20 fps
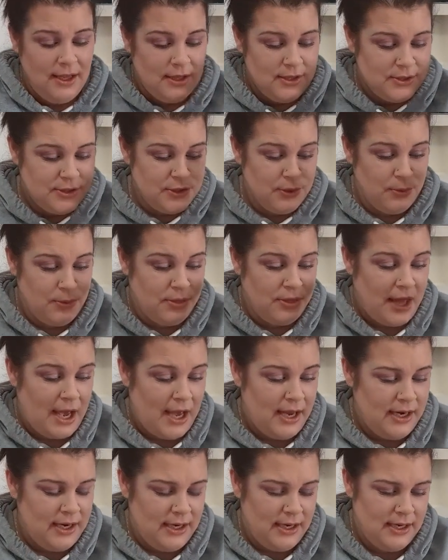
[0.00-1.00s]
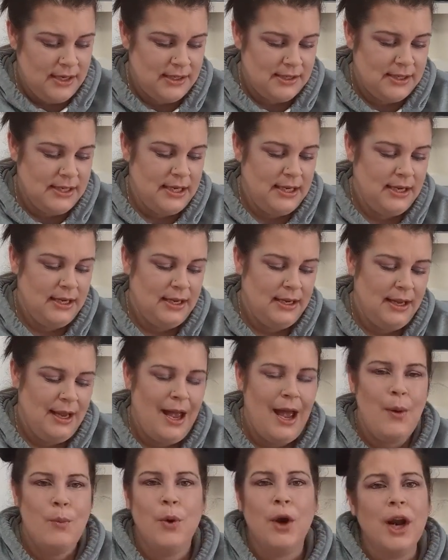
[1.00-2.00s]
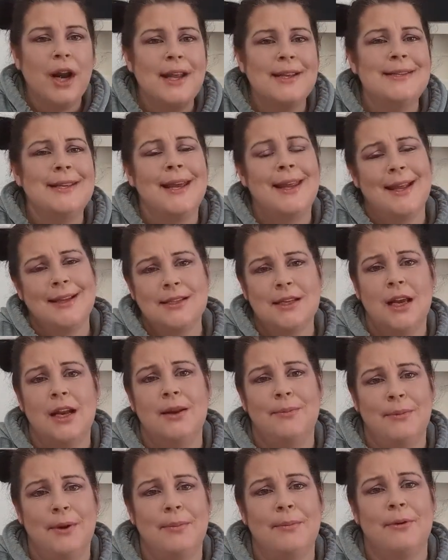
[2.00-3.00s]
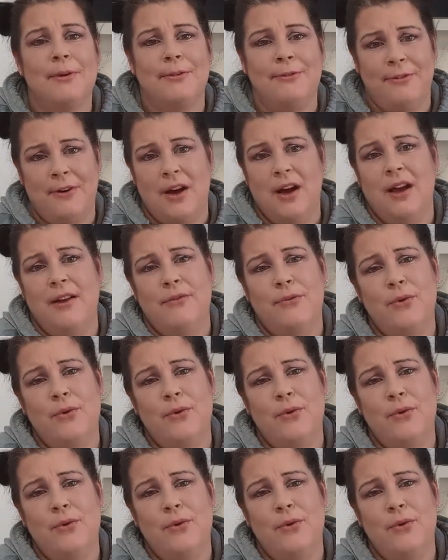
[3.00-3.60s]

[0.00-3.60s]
So that is, we're going to say that's item number 5,